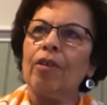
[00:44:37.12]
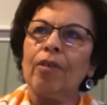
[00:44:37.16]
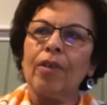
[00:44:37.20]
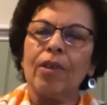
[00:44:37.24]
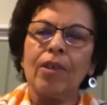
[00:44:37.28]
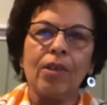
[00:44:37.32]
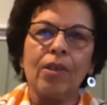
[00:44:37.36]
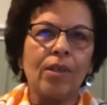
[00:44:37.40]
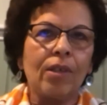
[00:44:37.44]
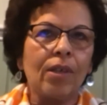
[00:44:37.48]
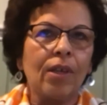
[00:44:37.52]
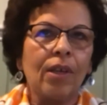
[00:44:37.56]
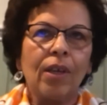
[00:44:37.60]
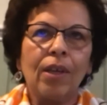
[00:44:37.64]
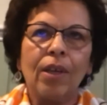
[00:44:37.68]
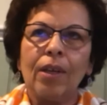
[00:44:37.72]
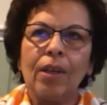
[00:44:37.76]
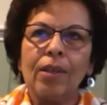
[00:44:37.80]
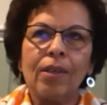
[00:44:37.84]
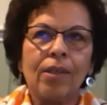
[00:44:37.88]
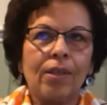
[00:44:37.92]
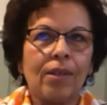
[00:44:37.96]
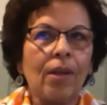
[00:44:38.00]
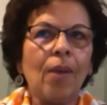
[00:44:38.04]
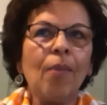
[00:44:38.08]
there is
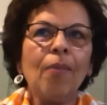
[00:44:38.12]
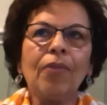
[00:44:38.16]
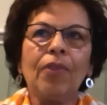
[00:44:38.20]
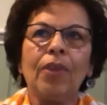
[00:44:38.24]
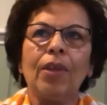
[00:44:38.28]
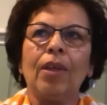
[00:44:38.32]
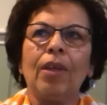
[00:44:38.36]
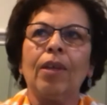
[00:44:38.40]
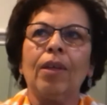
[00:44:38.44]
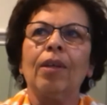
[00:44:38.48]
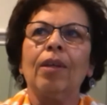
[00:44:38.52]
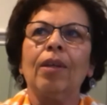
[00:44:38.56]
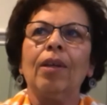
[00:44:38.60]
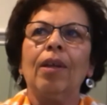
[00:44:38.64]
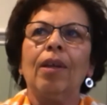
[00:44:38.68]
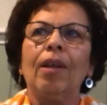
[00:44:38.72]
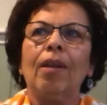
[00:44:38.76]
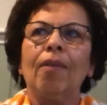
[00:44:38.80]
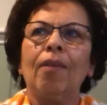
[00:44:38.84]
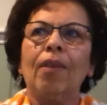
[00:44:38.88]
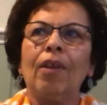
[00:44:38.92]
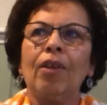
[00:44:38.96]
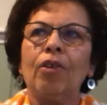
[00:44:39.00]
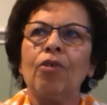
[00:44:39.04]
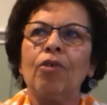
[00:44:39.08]
something
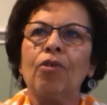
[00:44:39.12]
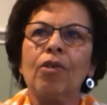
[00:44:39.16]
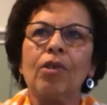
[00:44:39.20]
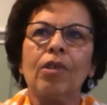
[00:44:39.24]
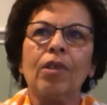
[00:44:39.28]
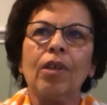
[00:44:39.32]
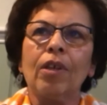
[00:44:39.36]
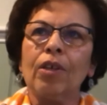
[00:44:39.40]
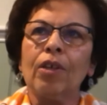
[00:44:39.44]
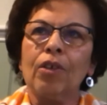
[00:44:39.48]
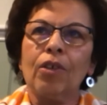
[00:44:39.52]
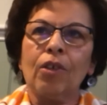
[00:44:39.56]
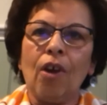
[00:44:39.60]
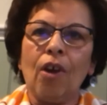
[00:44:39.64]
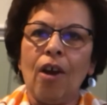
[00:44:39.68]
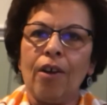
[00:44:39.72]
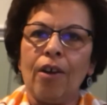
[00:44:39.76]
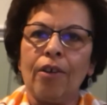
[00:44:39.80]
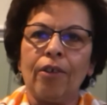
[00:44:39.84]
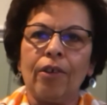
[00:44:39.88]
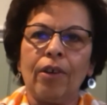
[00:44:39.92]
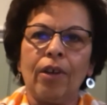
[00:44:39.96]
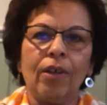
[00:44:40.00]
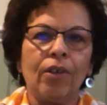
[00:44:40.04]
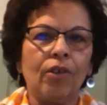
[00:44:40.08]
that your son or
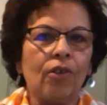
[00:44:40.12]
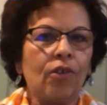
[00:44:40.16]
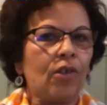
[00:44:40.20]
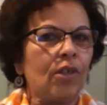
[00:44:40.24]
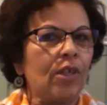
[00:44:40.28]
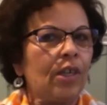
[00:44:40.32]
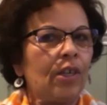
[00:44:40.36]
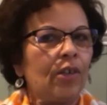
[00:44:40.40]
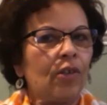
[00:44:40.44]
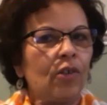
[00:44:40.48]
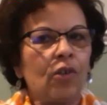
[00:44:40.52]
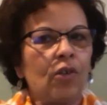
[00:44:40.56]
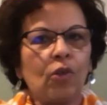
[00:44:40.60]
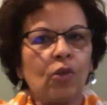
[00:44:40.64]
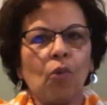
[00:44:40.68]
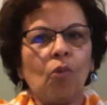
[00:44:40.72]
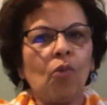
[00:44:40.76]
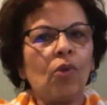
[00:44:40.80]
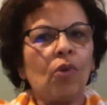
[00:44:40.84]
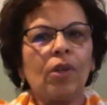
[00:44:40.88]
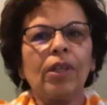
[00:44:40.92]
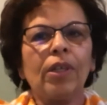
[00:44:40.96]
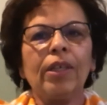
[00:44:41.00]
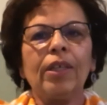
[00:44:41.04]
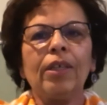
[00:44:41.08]
daughter understands
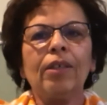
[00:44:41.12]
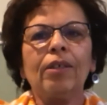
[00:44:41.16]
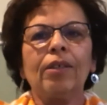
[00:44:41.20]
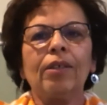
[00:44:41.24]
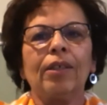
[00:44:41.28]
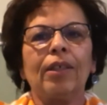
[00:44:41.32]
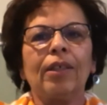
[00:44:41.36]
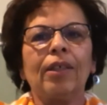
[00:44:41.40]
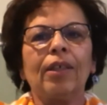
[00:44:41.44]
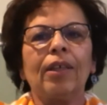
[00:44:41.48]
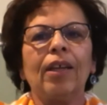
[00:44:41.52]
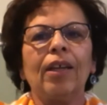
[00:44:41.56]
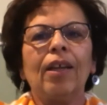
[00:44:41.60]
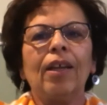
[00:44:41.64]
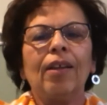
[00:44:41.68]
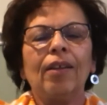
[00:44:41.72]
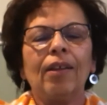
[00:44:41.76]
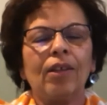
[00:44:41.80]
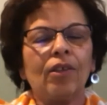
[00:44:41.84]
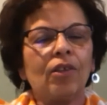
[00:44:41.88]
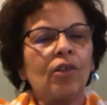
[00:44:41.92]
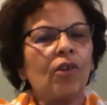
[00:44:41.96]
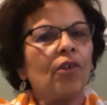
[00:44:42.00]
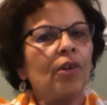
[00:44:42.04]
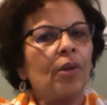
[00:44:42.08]
so clearly
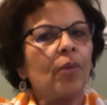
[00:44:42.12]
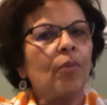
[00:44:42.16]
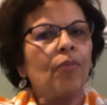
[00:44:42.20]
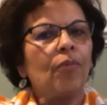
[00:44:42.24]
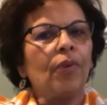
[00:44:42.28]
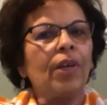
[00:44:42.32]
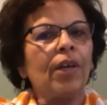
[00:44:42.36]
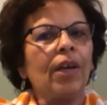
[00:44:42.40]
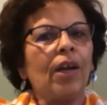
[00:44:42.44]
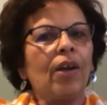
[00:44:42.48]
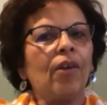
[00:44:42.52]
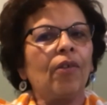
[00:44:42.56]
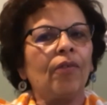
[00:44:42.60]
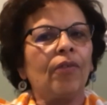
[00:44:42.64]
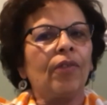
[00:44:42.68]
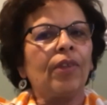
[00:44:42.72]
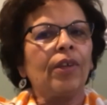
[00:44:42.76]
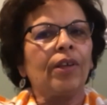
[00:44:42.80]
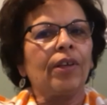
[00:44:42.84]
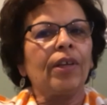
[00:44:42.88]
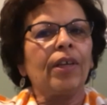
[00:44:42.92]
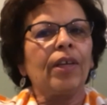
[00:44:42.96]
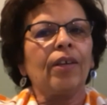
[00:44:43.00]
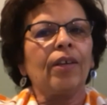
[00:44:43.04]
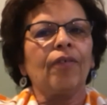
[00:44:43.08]
that's going to bring out
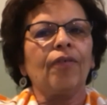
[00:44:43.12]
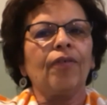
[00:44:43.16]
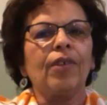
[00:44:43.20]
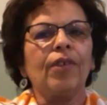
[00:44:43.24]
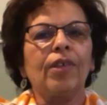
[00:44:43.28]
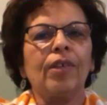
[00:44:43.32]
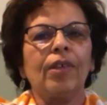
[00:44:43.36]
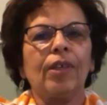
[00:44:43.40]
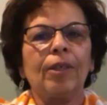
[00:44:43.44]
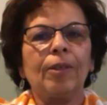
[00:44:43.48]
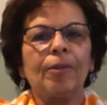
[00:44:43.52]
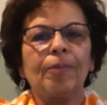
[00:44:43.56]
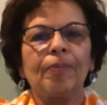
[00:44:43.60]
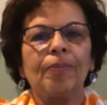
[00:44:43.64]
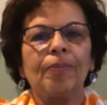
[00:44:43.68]
the gift.